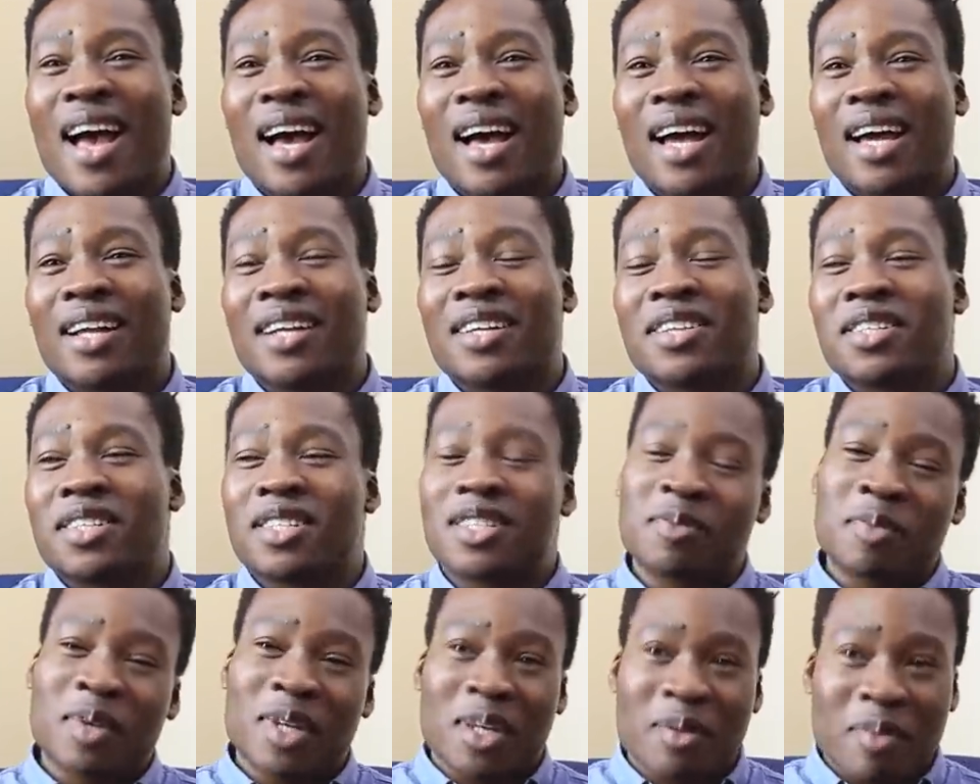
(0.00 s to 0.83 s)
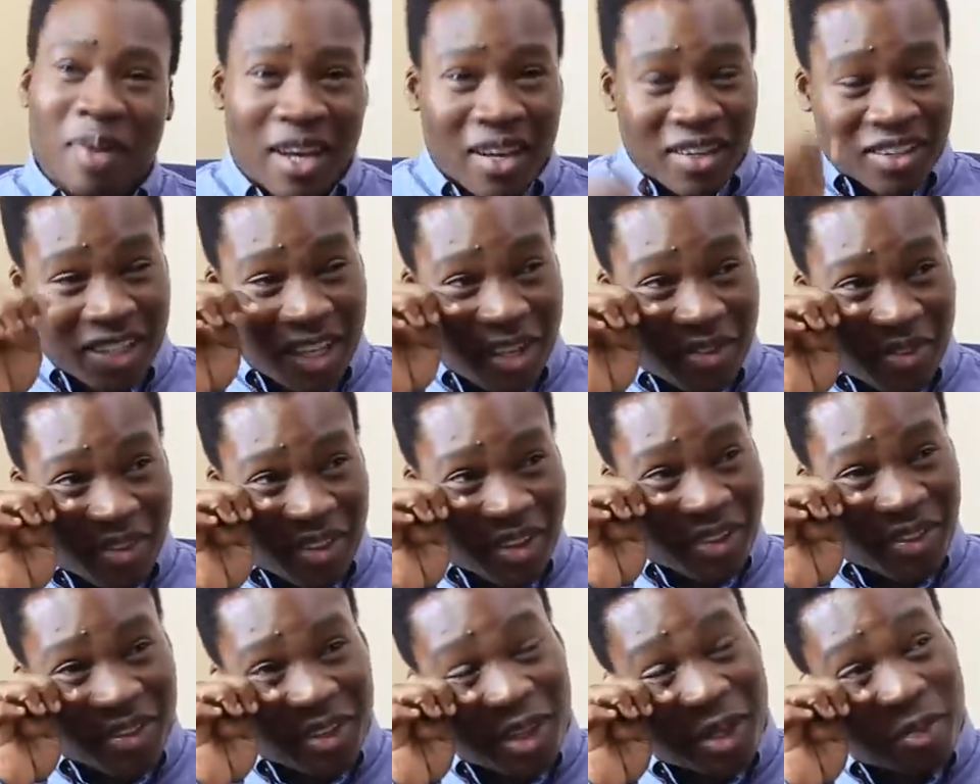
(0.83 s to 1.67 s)
and she'd speak about herself in
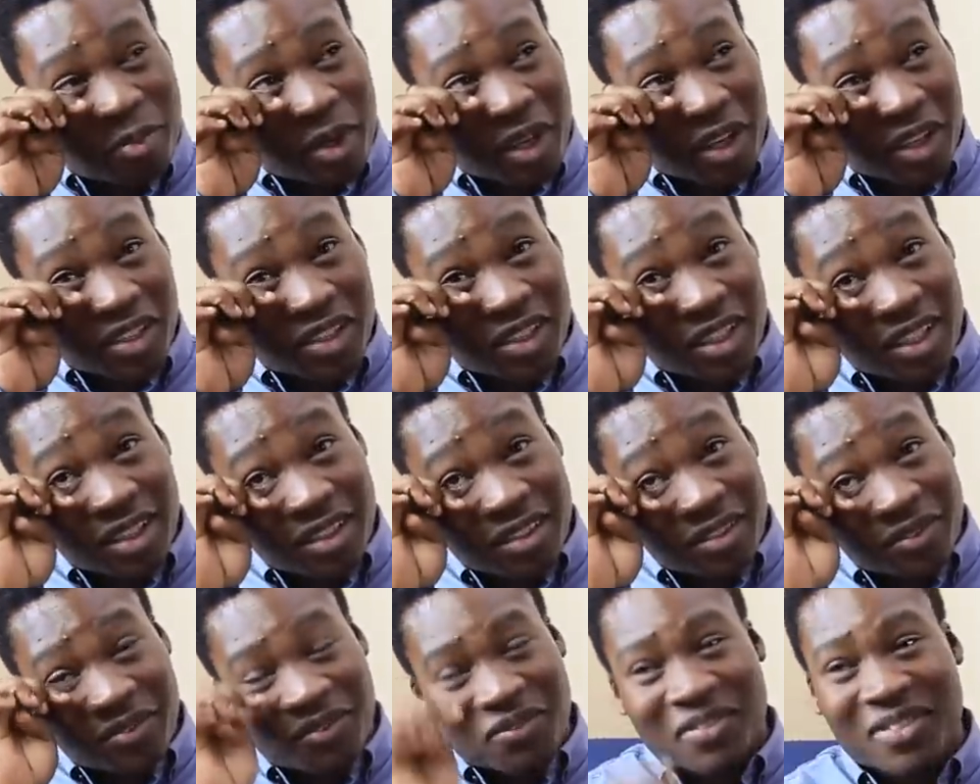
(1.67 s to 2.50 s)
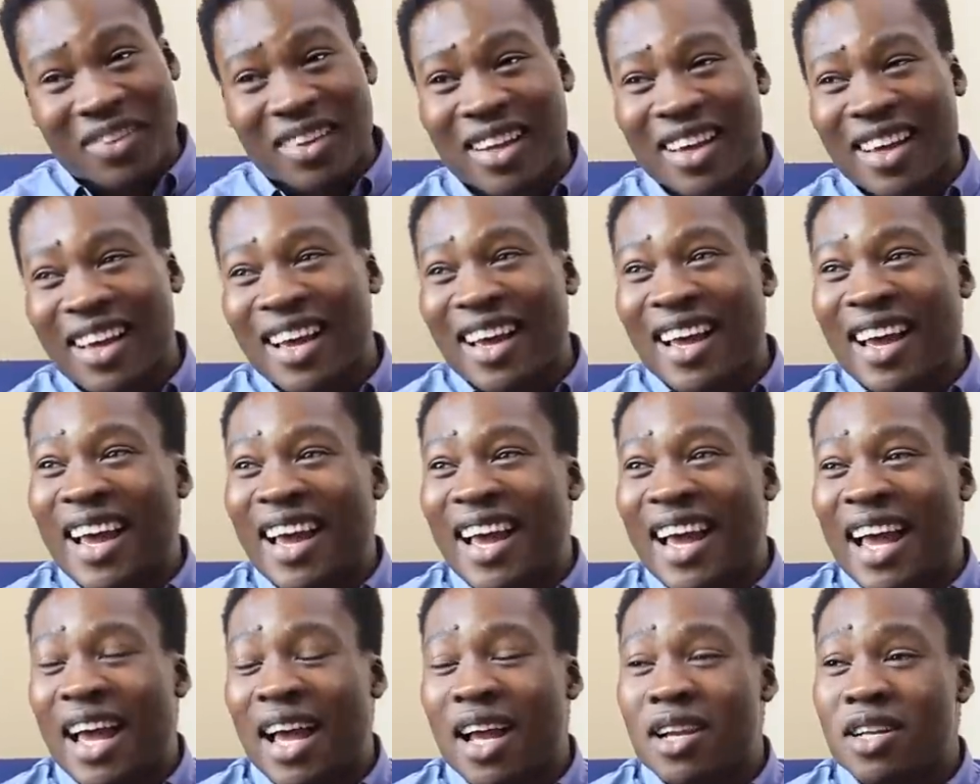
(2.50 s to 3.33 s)
the third person,
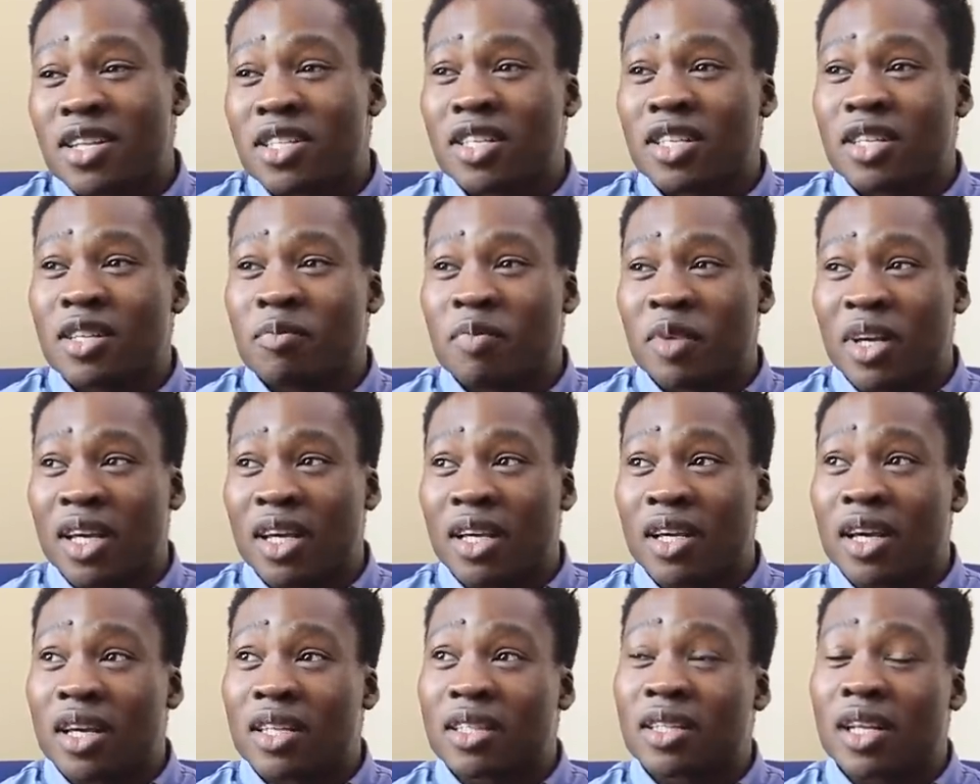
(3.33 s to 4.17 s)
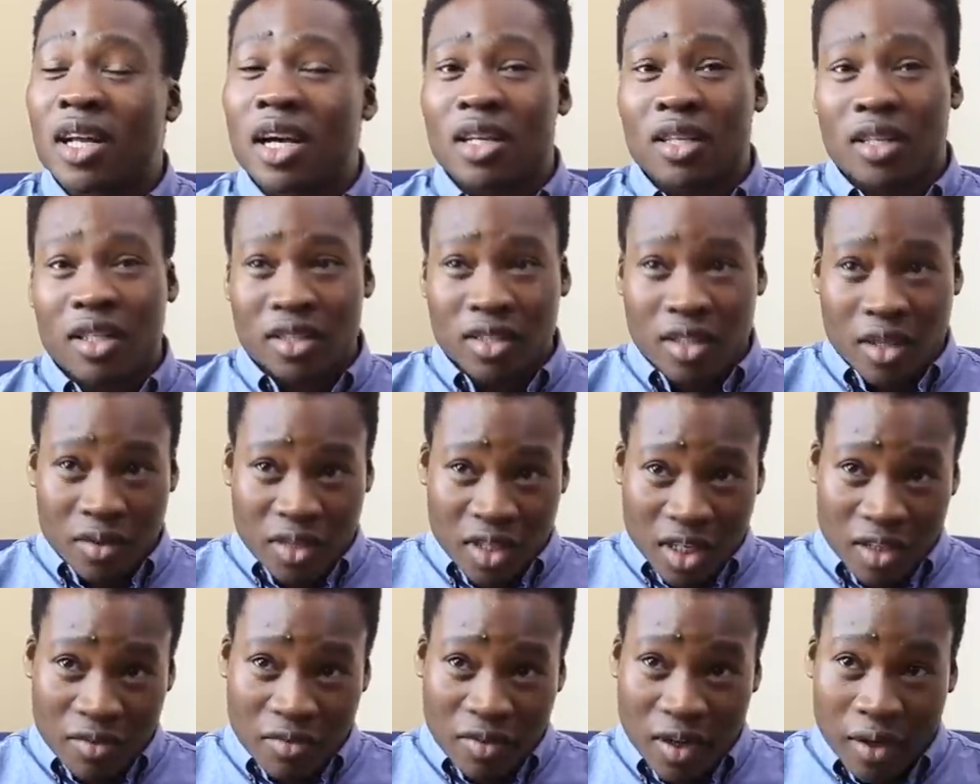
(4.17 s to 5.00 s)
and she'd be a slight disco
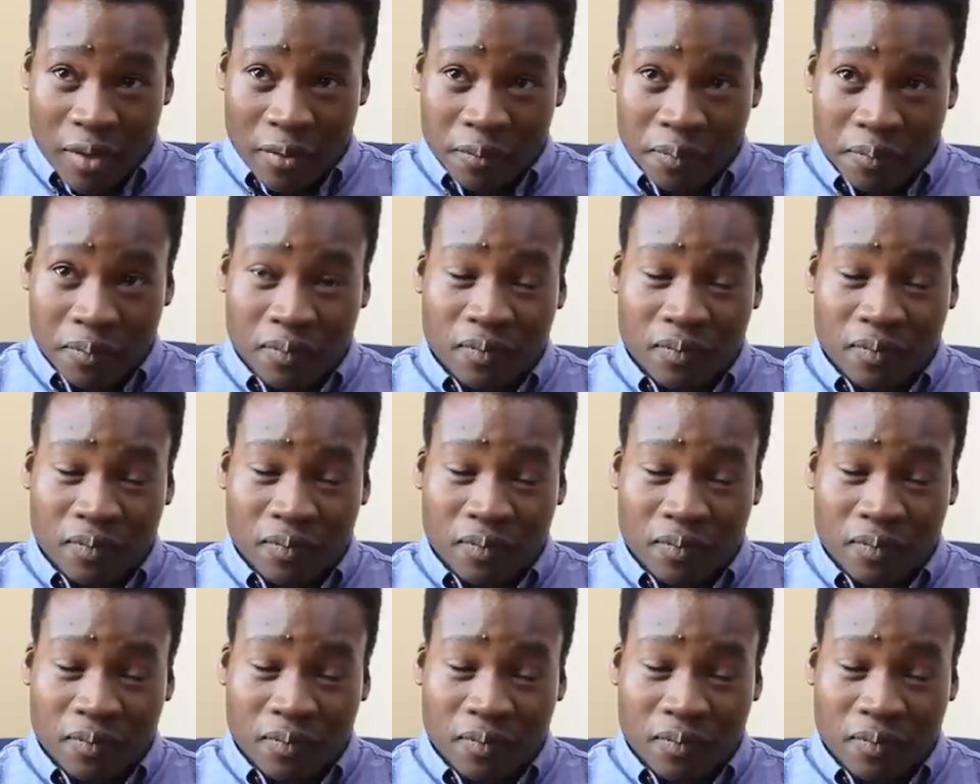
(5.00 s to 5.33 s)
diva.